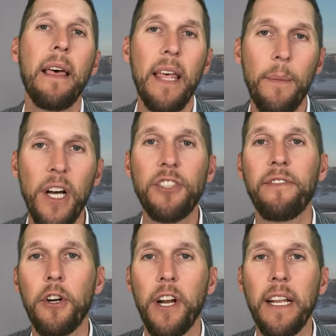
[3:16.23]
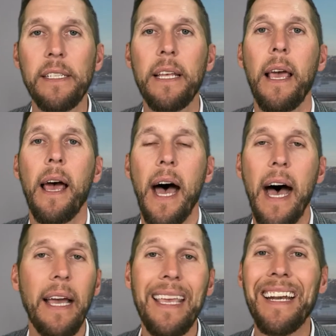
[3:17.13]
then a bunch of earnings
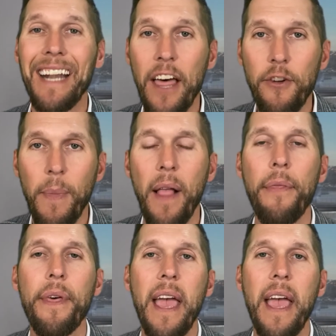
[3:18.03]
in another month.